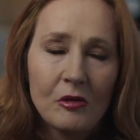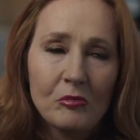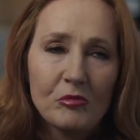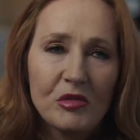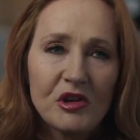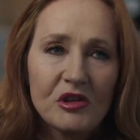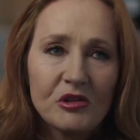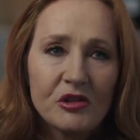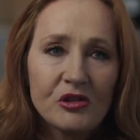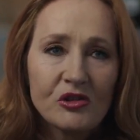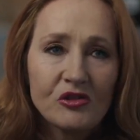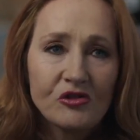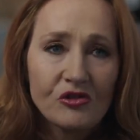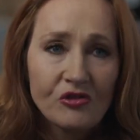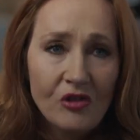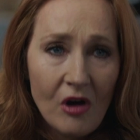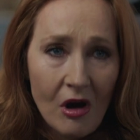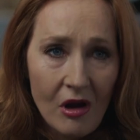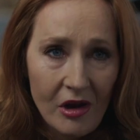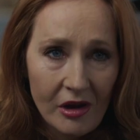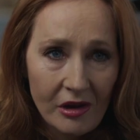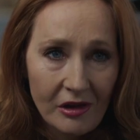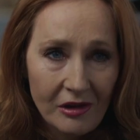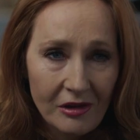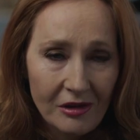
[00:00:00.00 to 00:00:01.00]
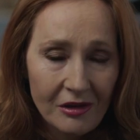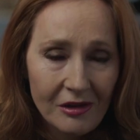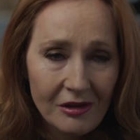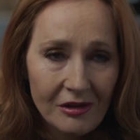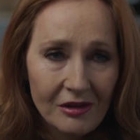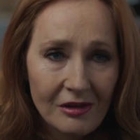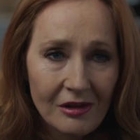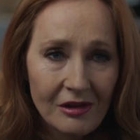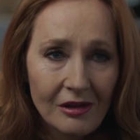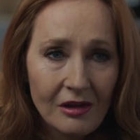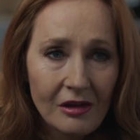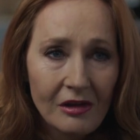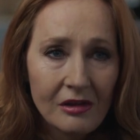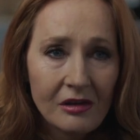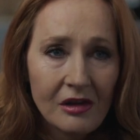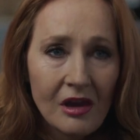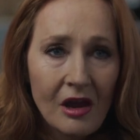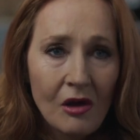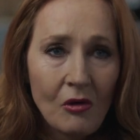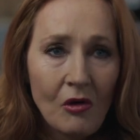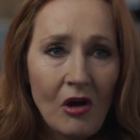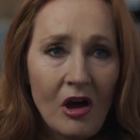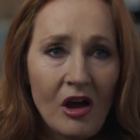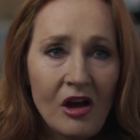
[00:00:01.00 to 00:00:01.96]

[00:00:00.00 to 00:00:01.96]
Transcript: But Strike. Now,